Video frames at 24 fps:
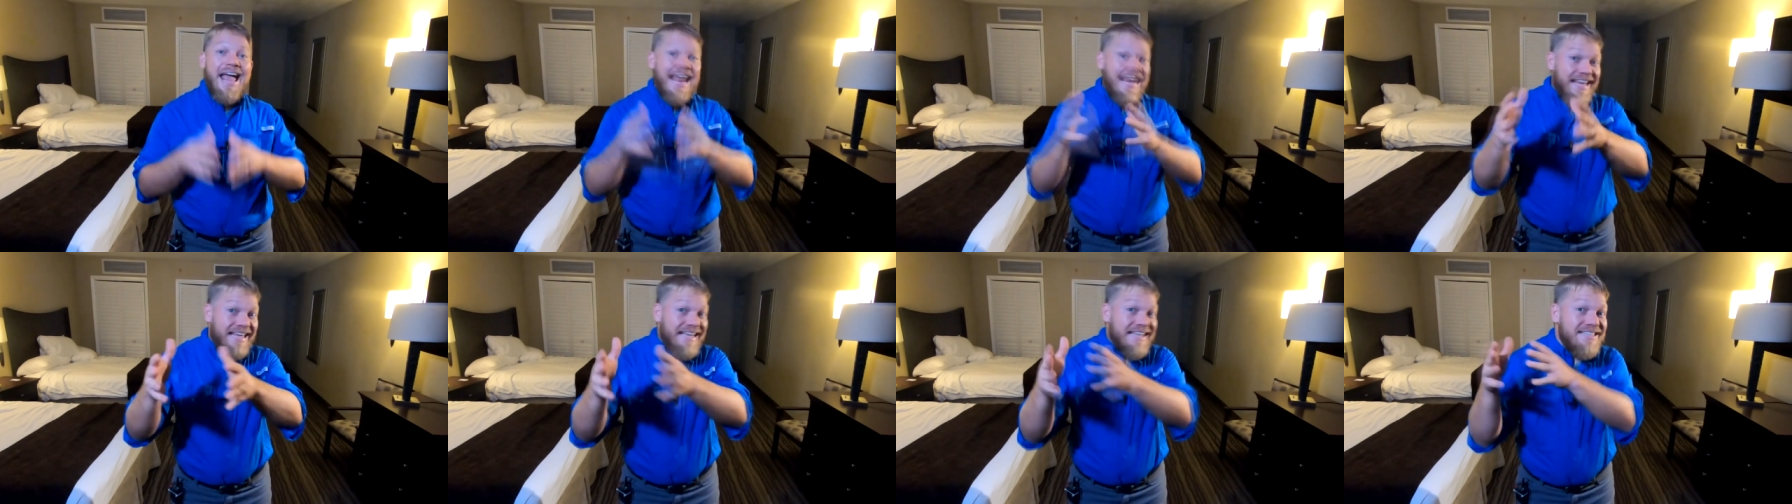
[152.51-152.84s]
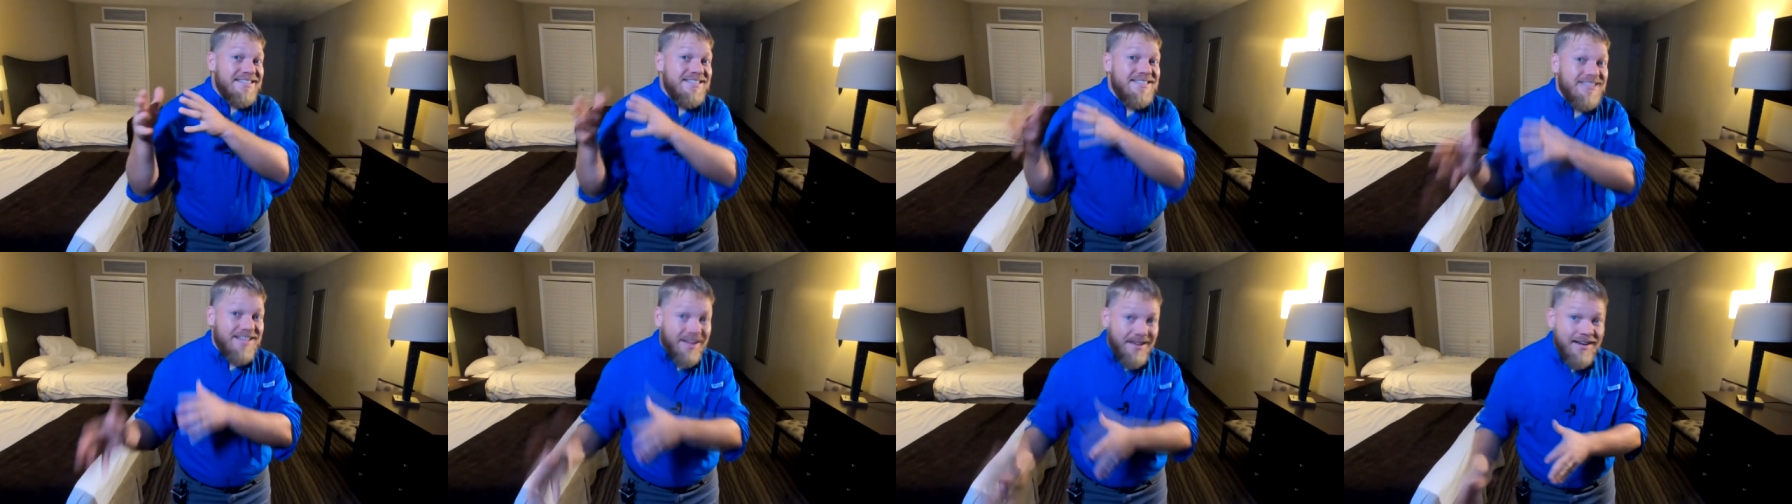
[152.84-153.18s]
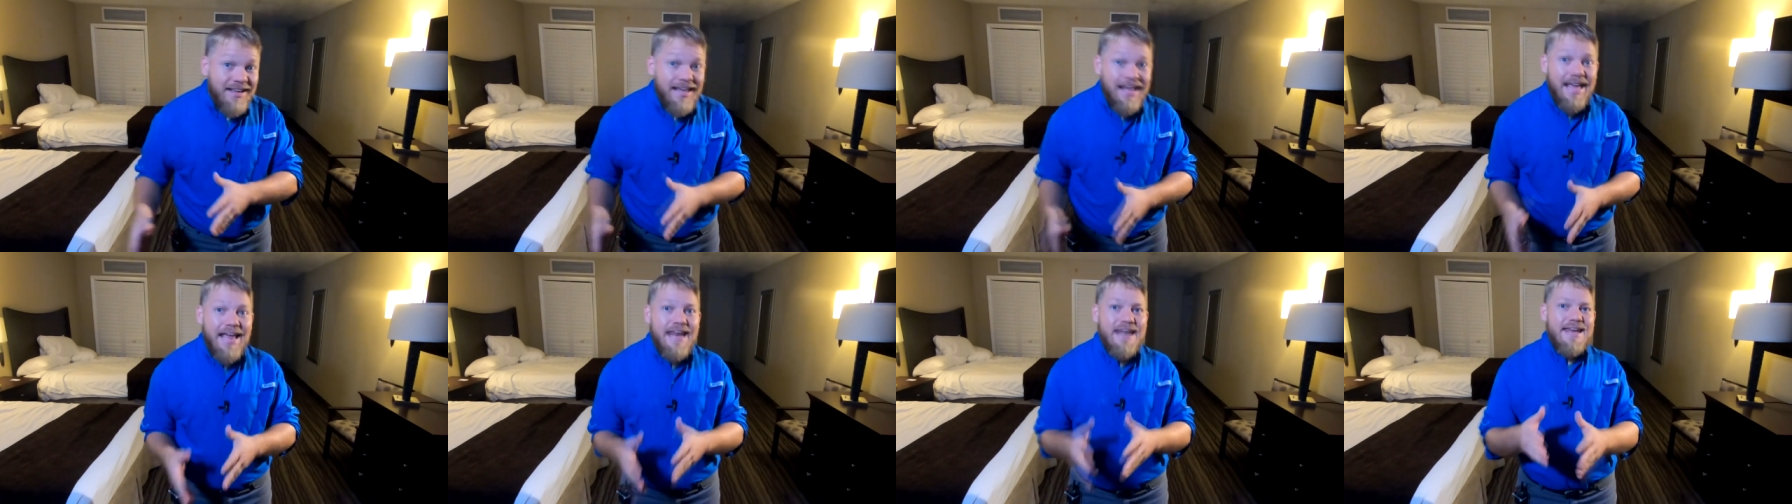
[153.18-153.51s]
and he's done
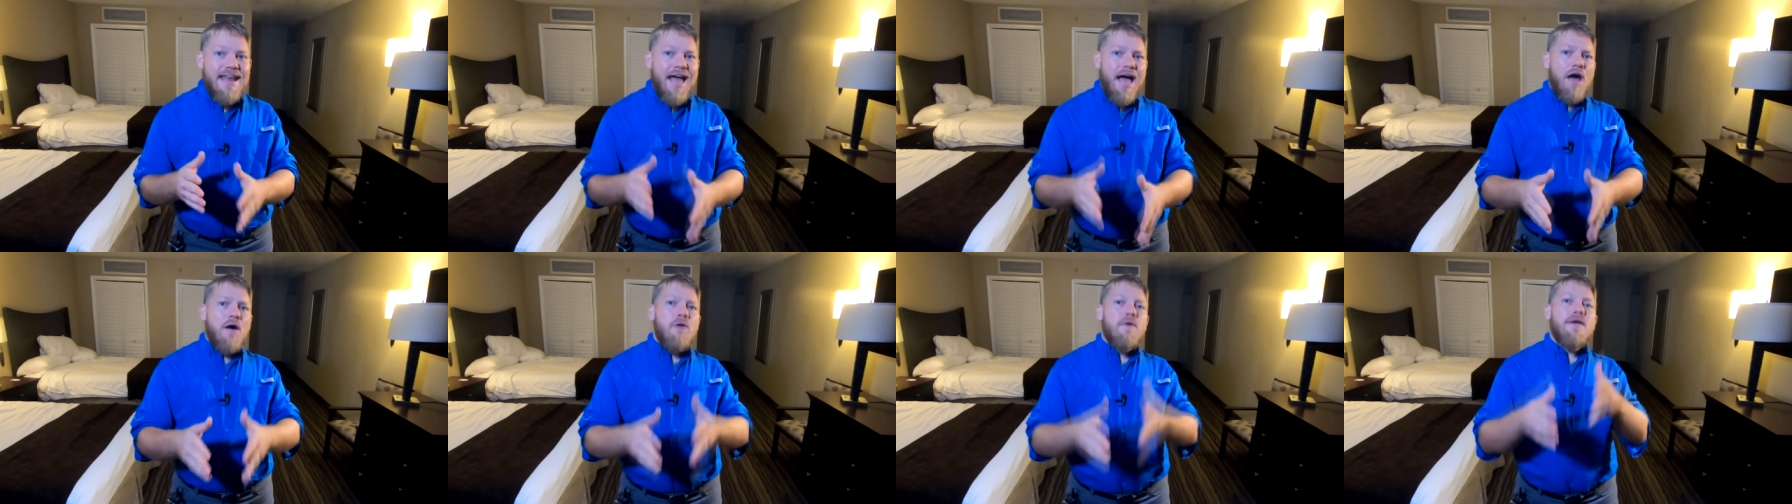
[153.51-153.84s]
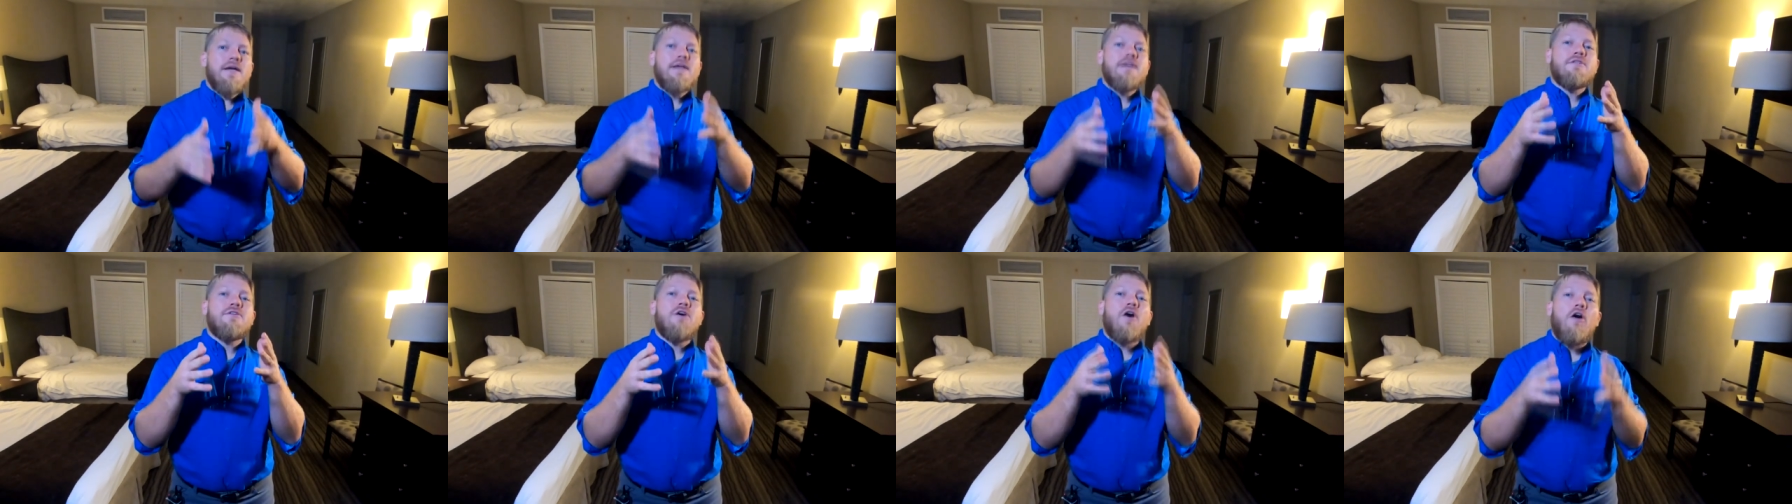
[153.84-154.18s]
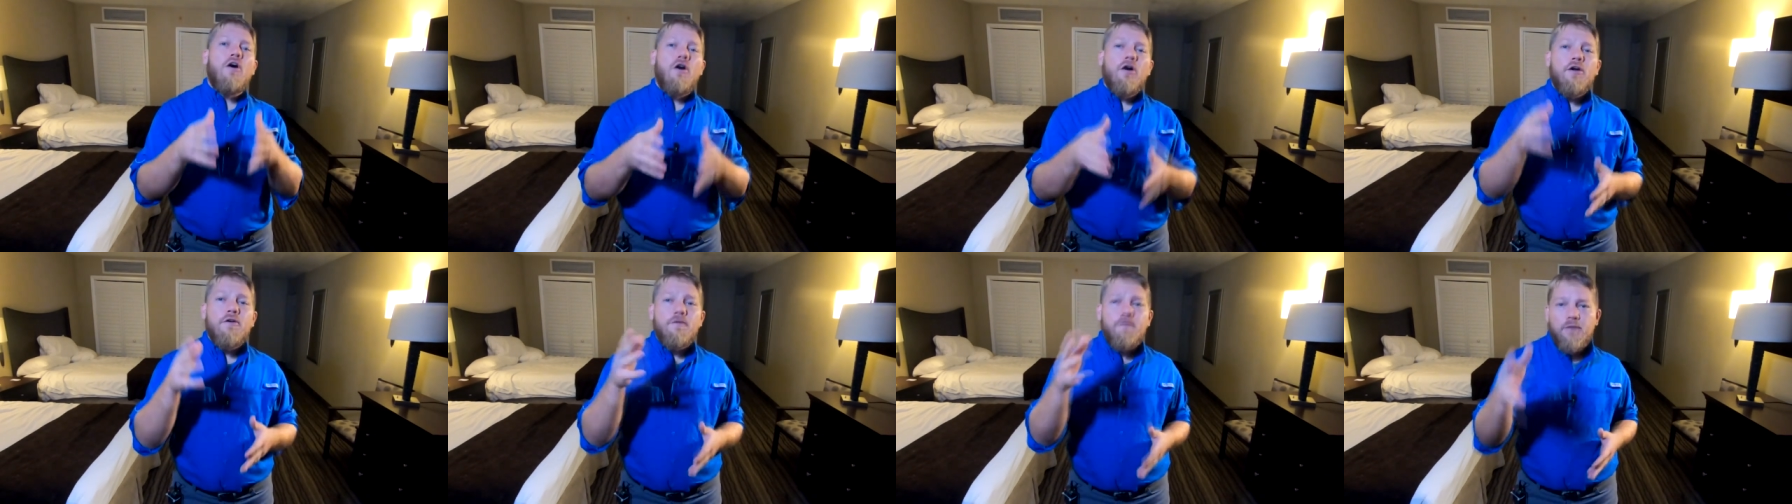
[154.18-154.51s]
it, and now it's
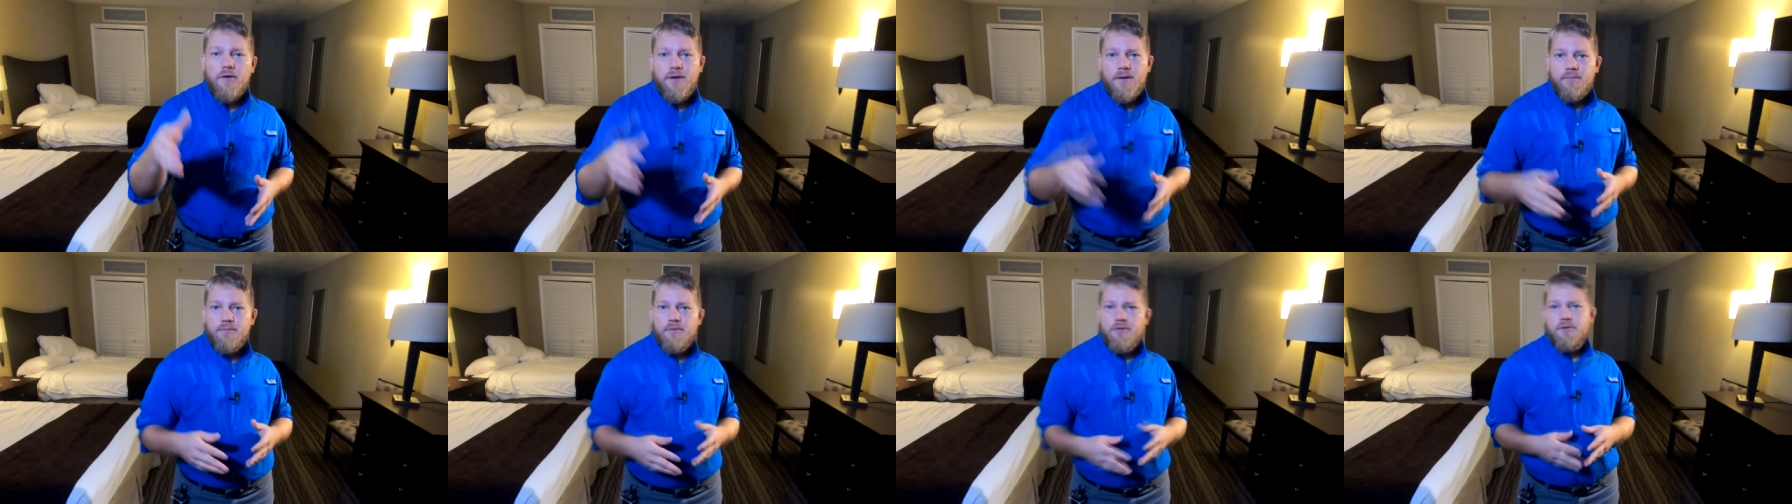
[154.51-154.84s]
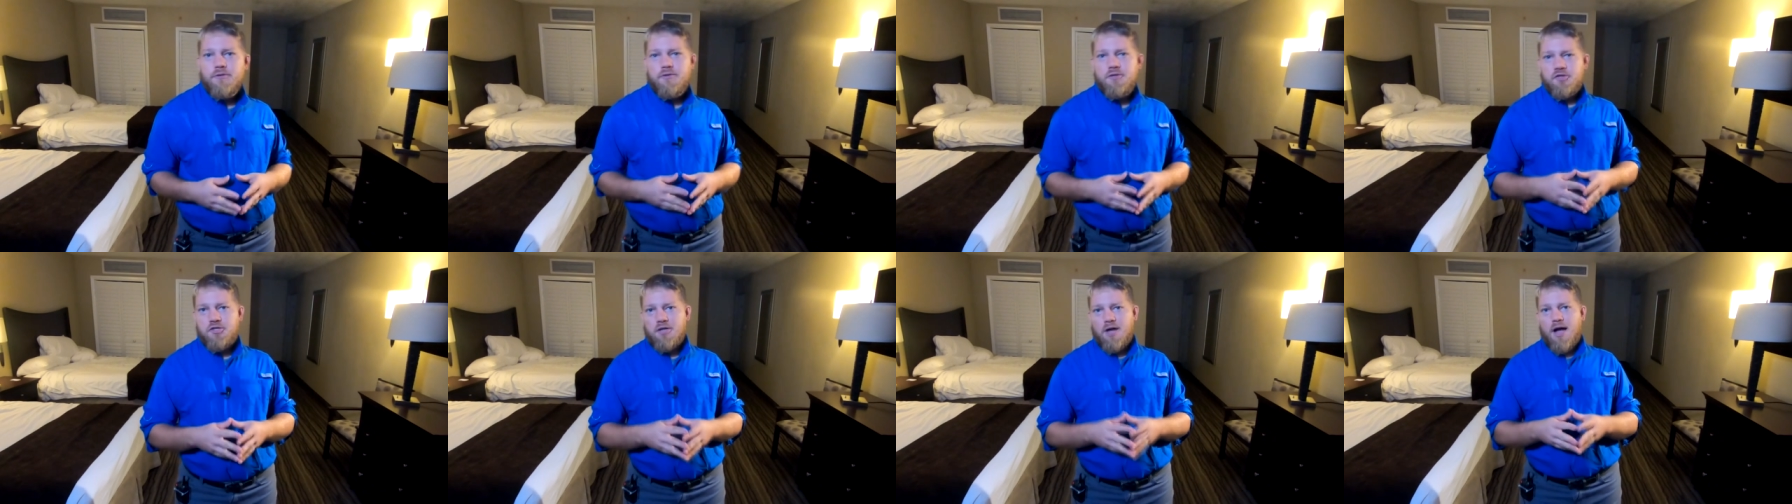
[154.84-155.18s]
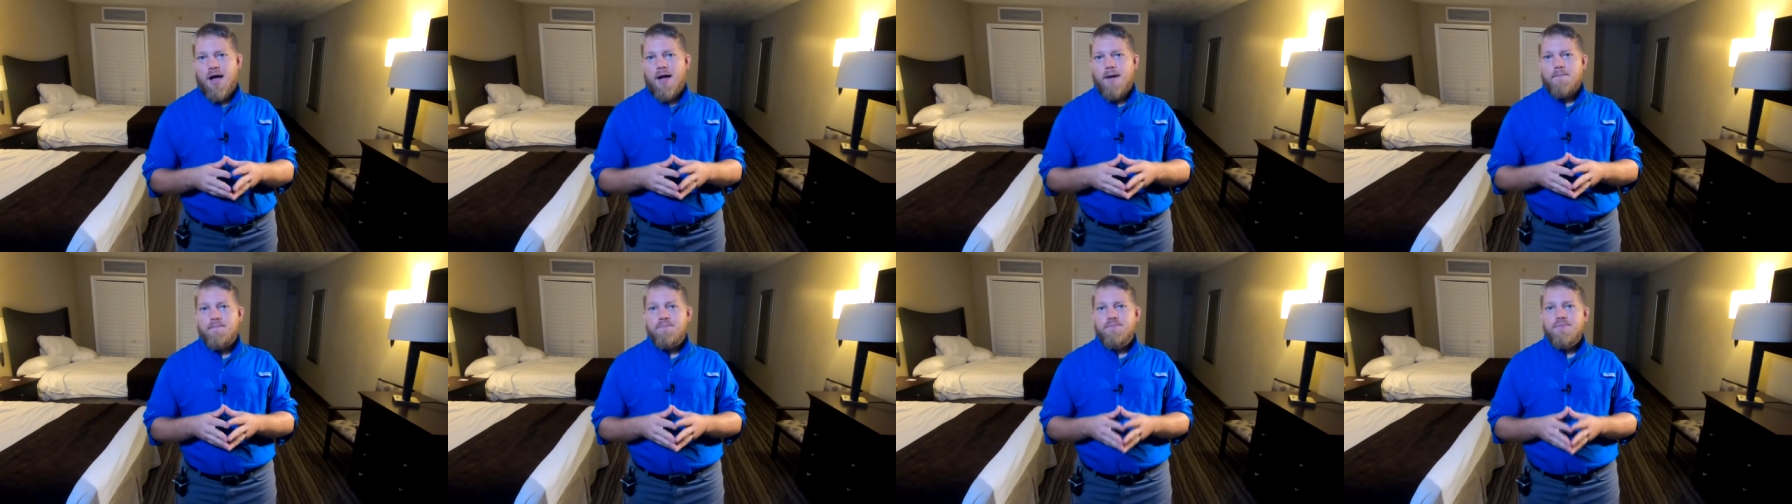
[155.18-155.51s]
hard for him to do the
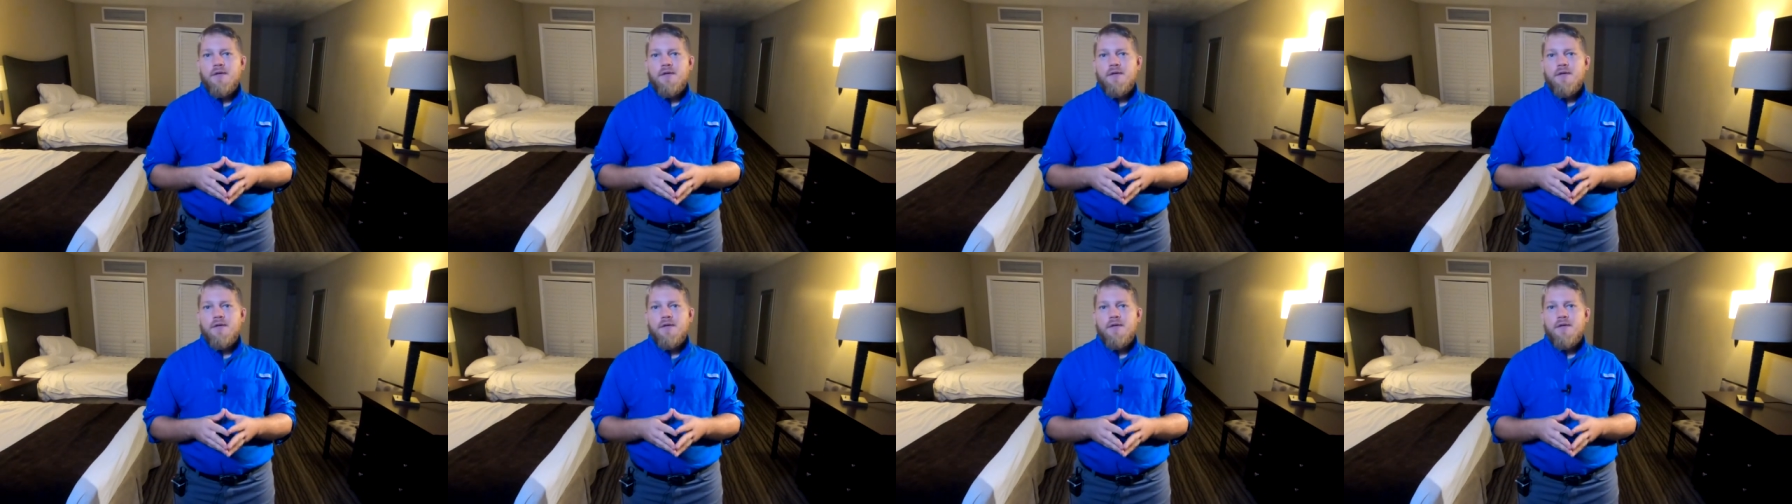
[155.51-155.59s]
job.